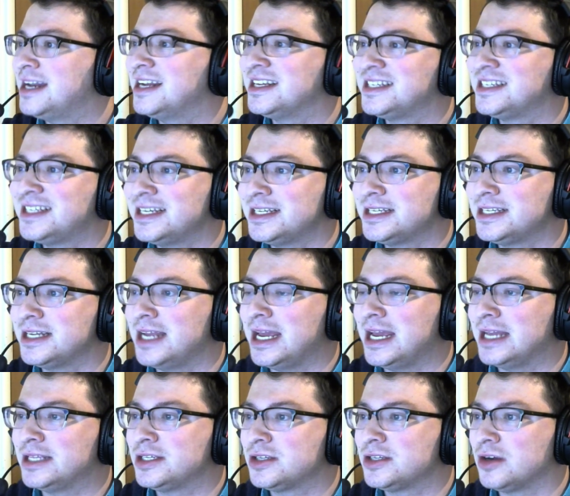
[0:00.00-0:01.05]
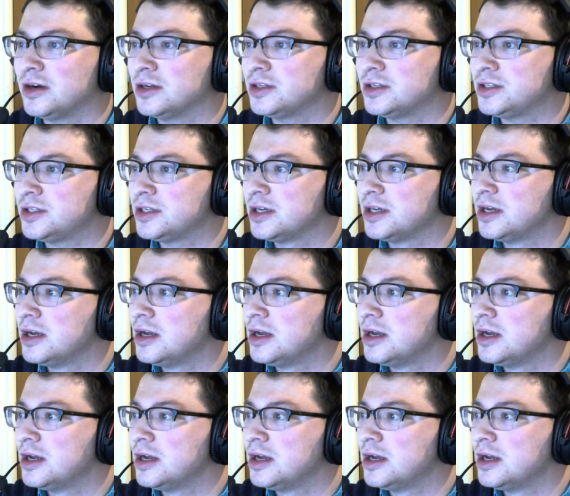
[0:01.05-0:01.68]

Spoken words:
an assist in 8 starts.